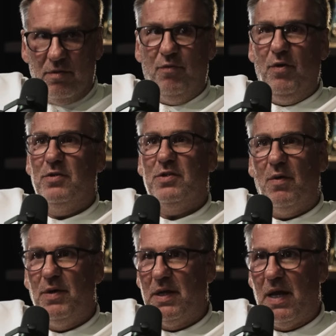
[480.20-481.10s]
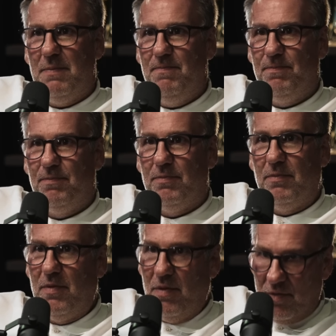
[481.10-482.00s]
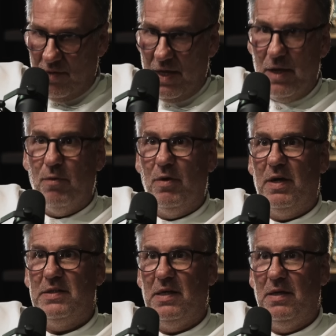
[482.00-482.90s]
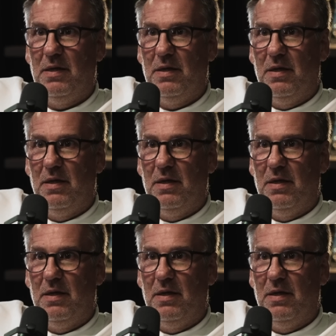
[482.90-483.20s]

the first goal in a game, the equaliser,